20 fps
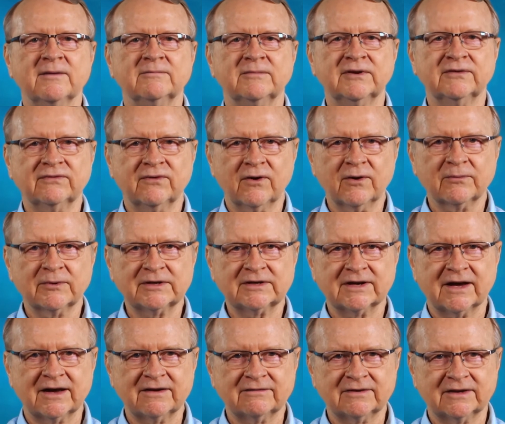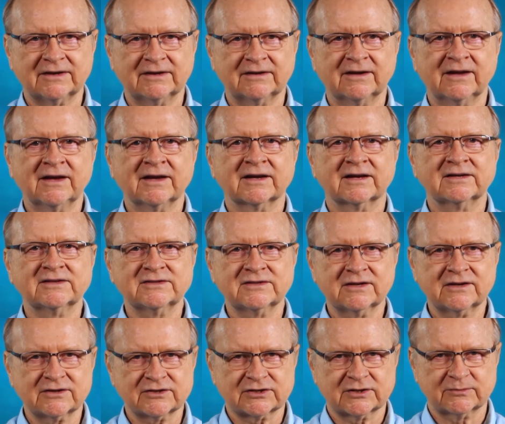Before we dive in,
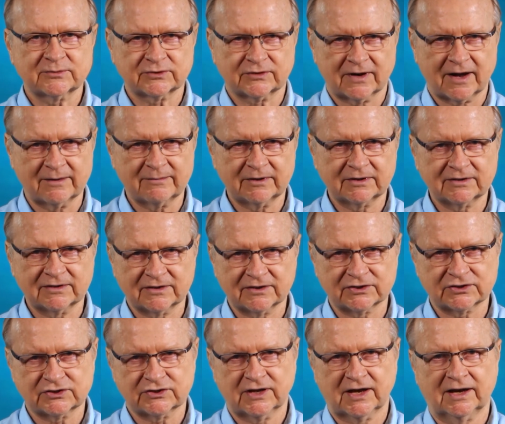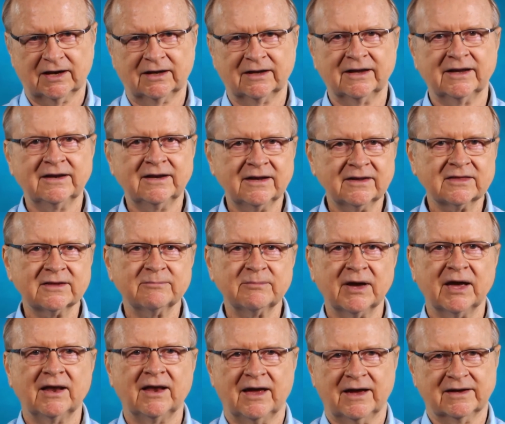consider subscribing to this channel and hit the
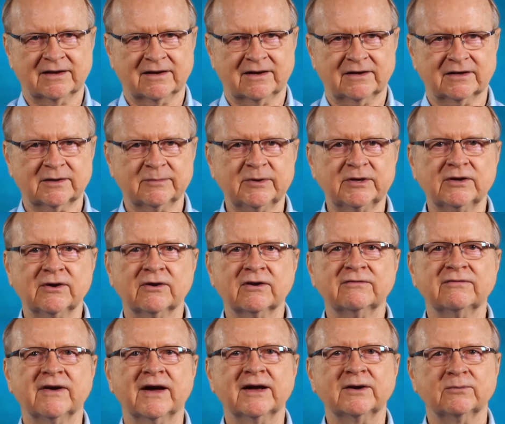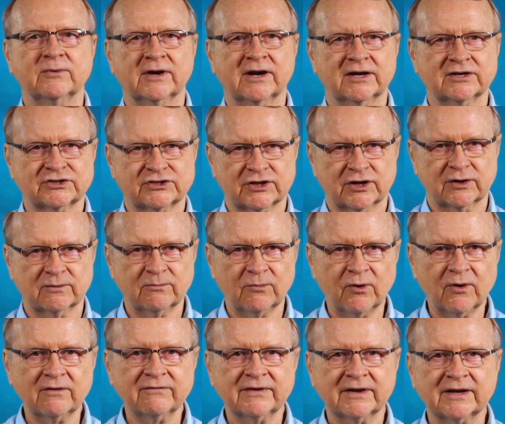bell icon to be notified when I share
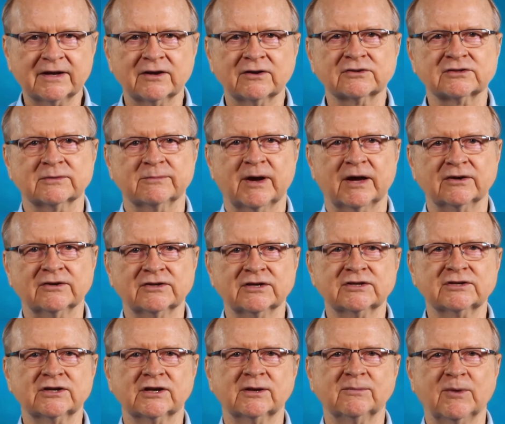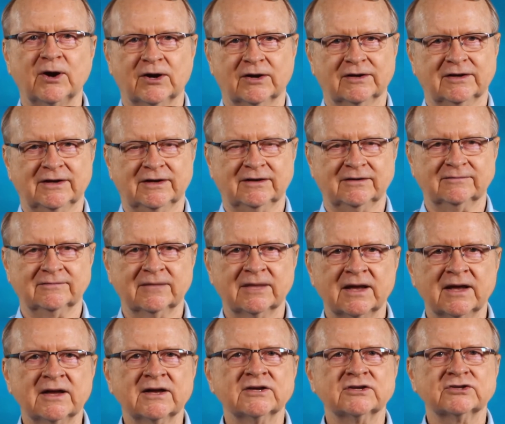more videos about digital marketing.
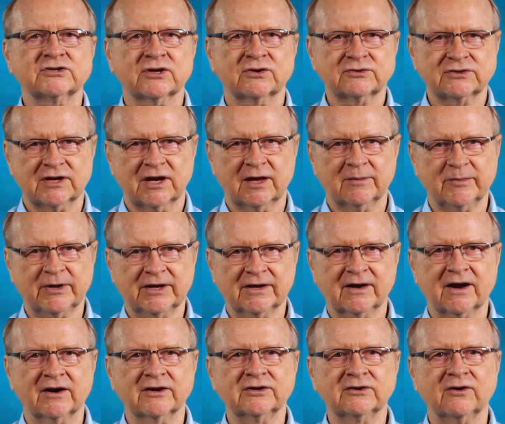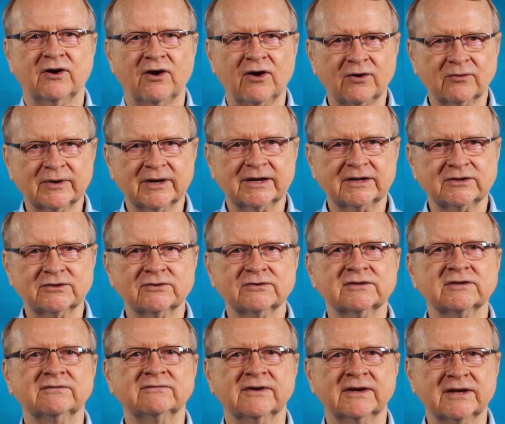So tell me, are you already
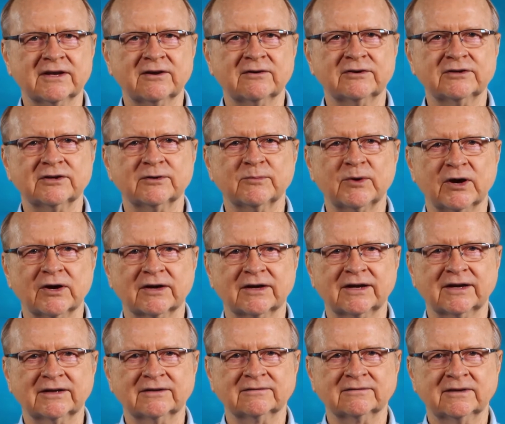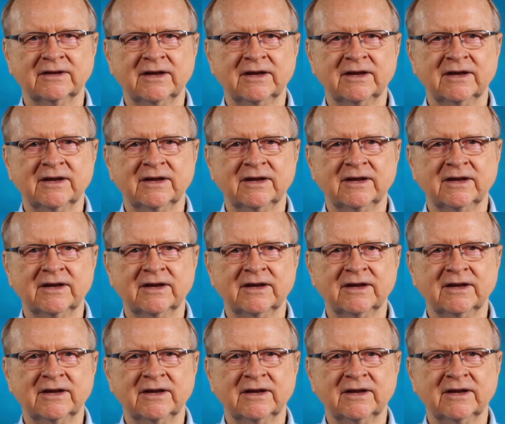using video in your marketing?